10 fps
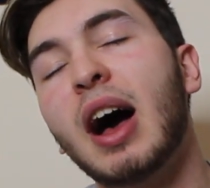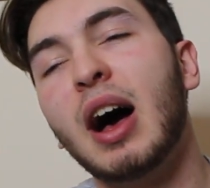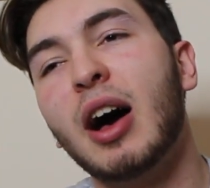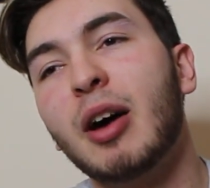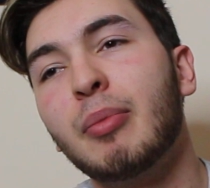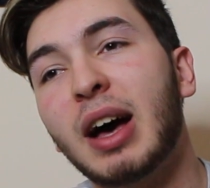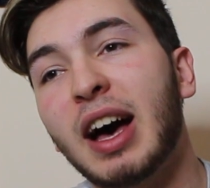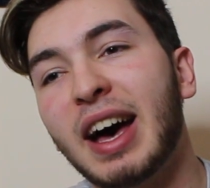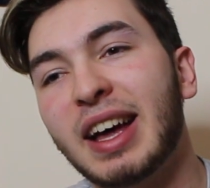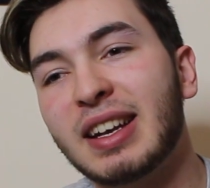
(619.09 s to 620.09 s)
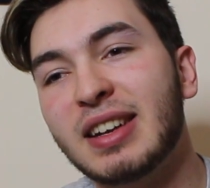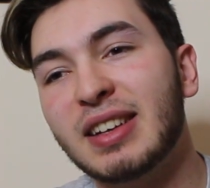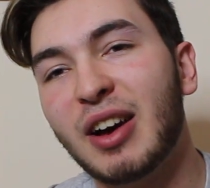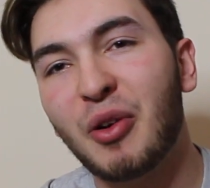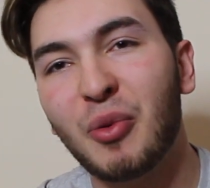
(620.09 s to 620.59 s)

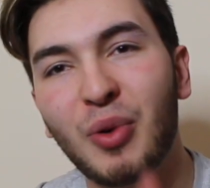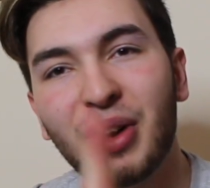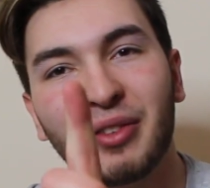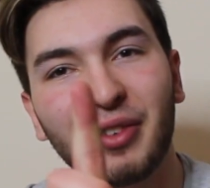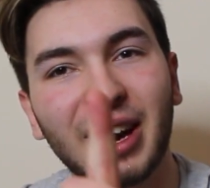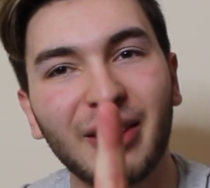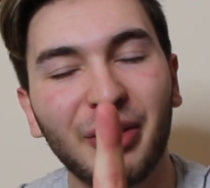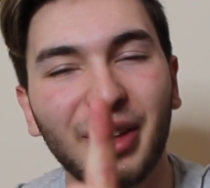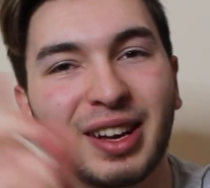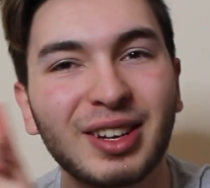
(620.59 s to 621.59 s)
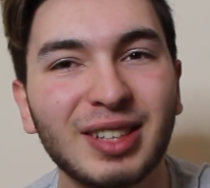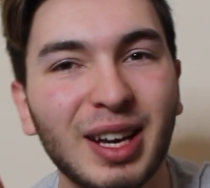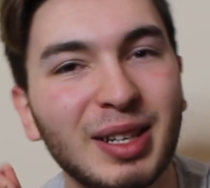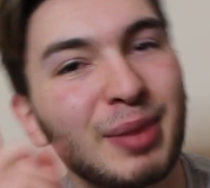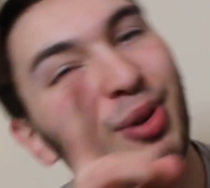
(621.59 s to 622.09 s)
And one final thing, because
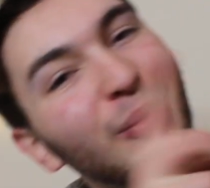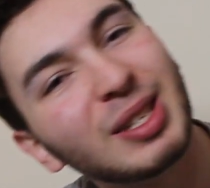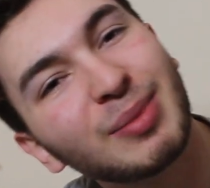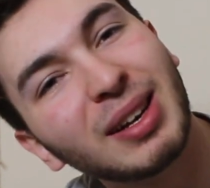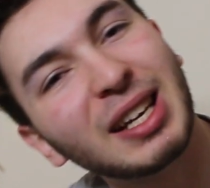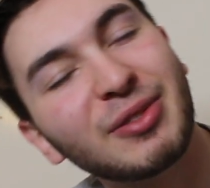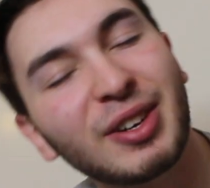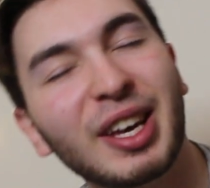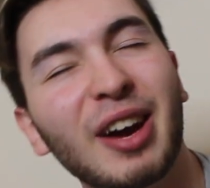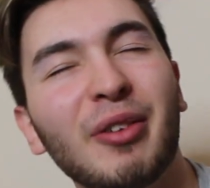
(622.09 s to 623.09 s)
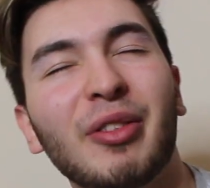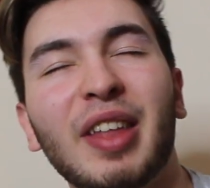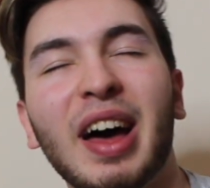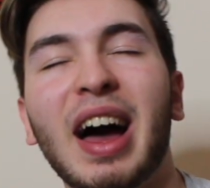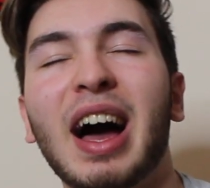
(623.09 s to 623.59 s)
I did promise in my last video
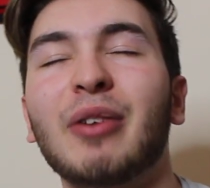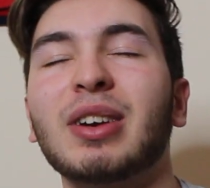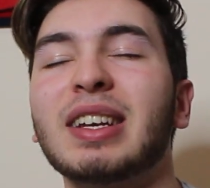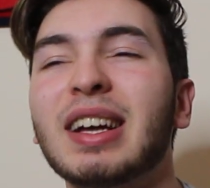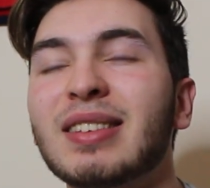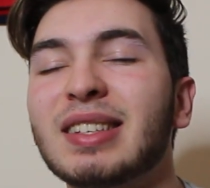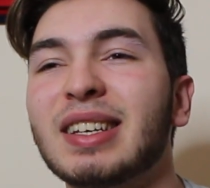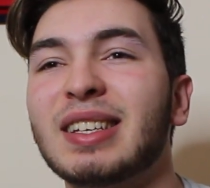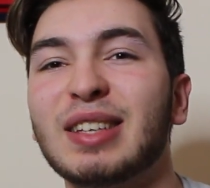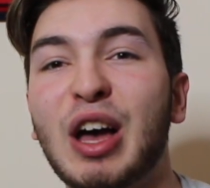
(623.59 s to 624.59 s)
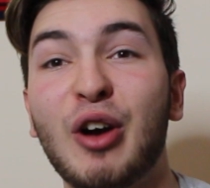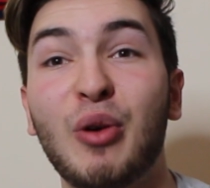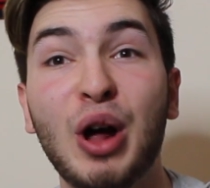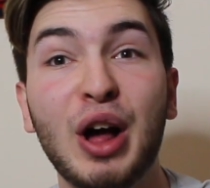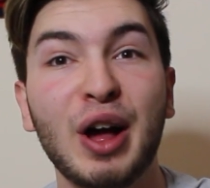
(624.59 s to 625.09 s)
that I would announce this,
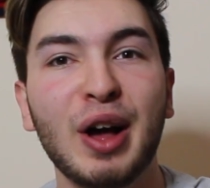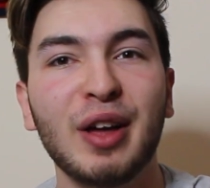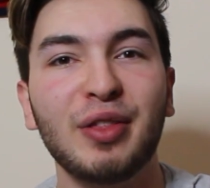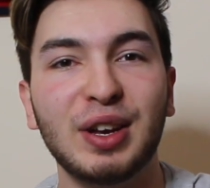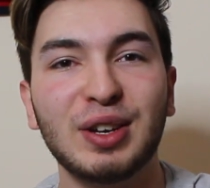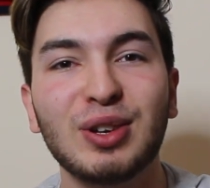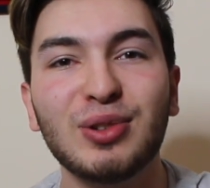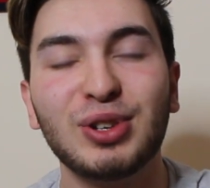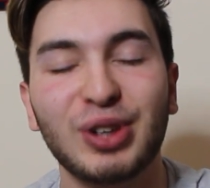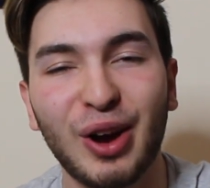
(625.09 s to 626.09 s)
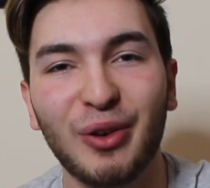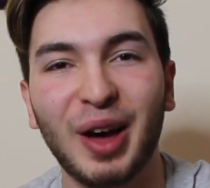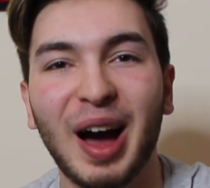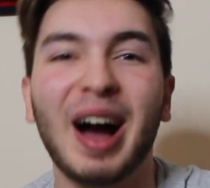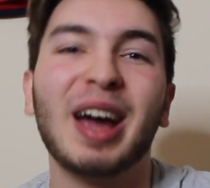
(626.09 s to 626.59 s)
so the new show
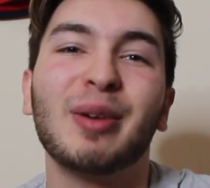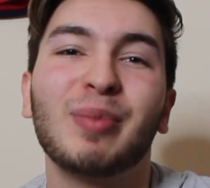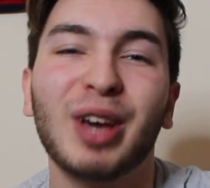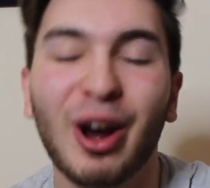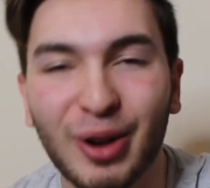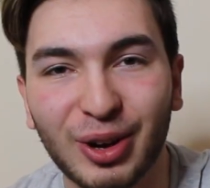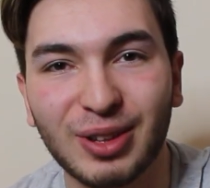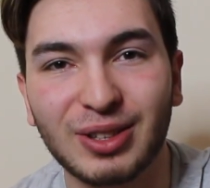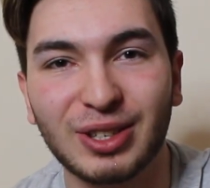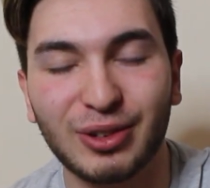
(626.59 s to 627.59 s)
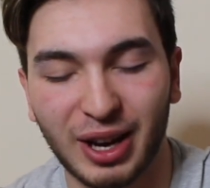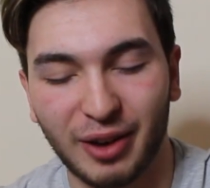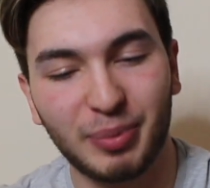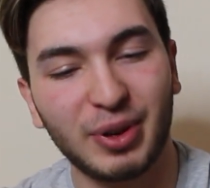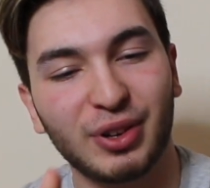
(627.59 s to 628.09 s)
that I am going on to, I
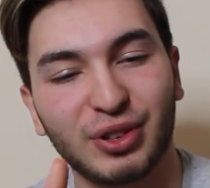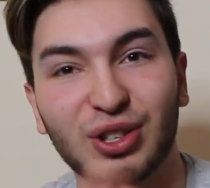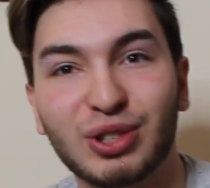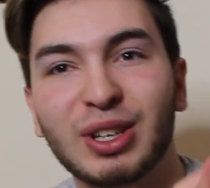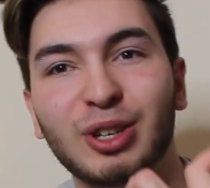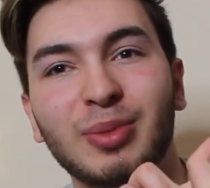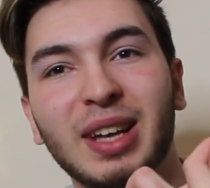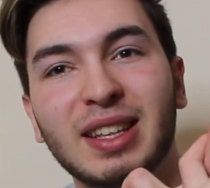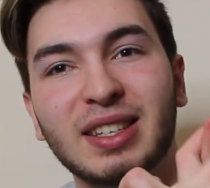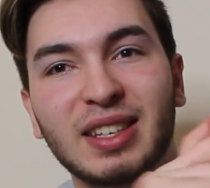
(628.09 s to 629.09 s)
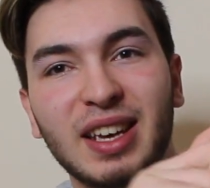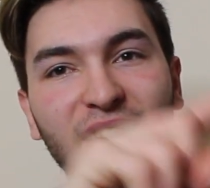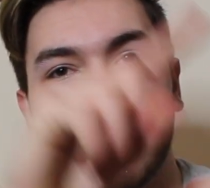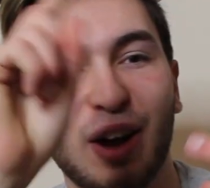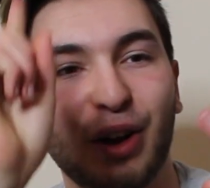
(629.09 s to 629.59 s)
have been on Strictly Come
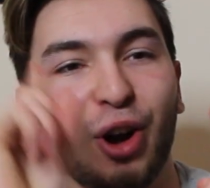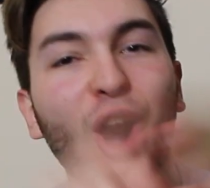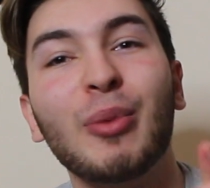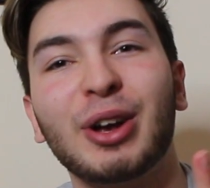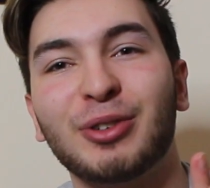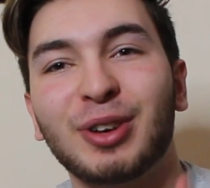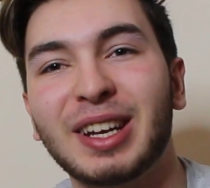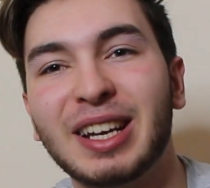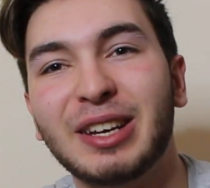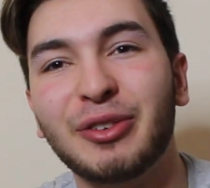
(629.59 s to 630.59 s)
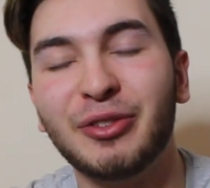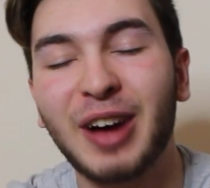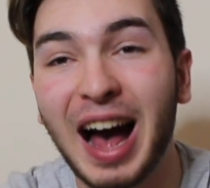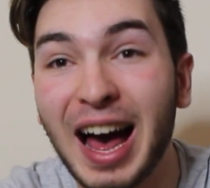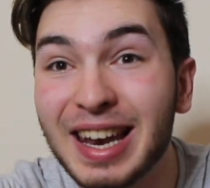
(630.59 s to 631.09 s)
Dancing, Comic Relief,
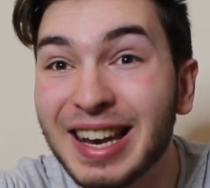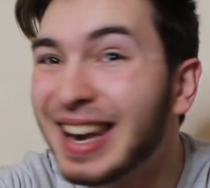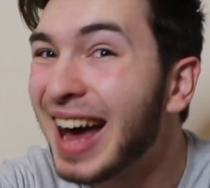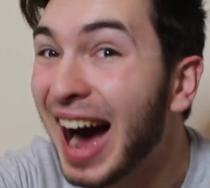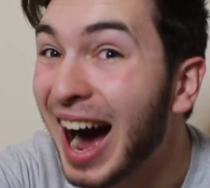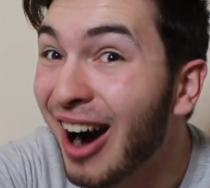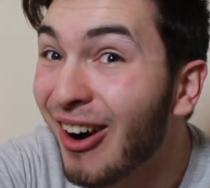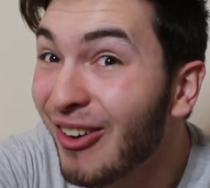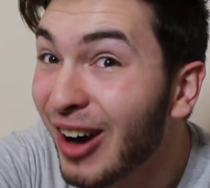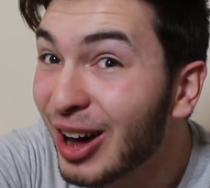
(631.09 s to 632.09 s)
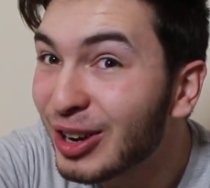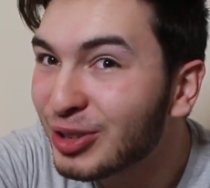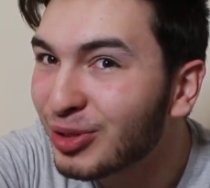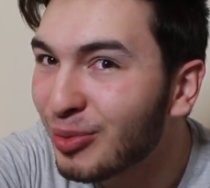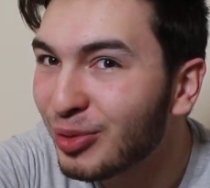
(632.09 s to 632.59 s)
and now,
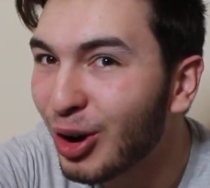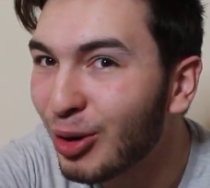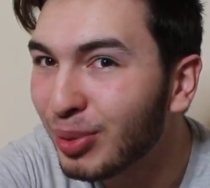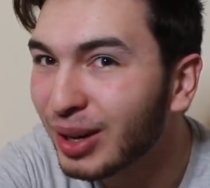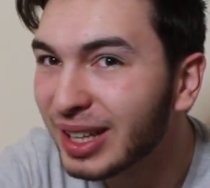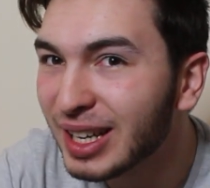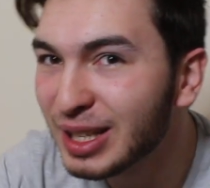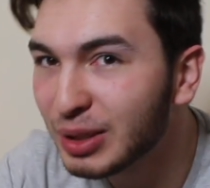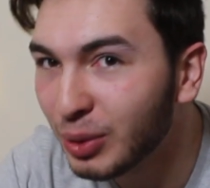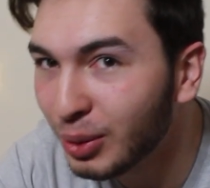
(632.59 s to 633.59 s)
drum roll please,